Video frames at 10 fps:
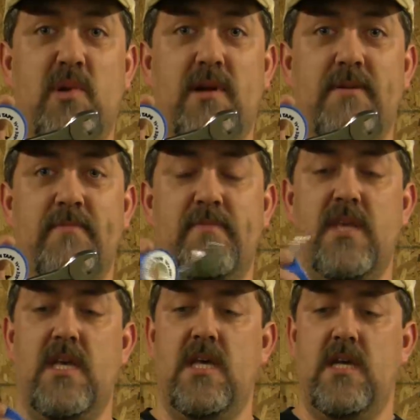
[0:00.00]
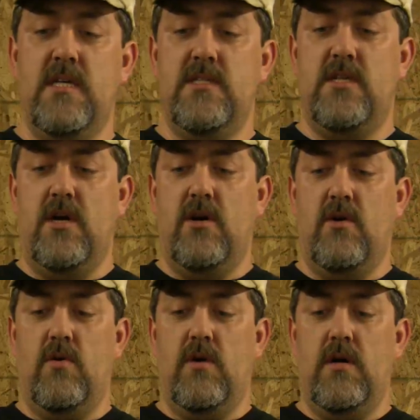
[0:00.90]
puller.
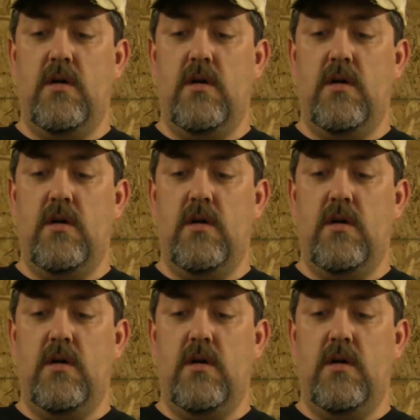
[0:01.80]
So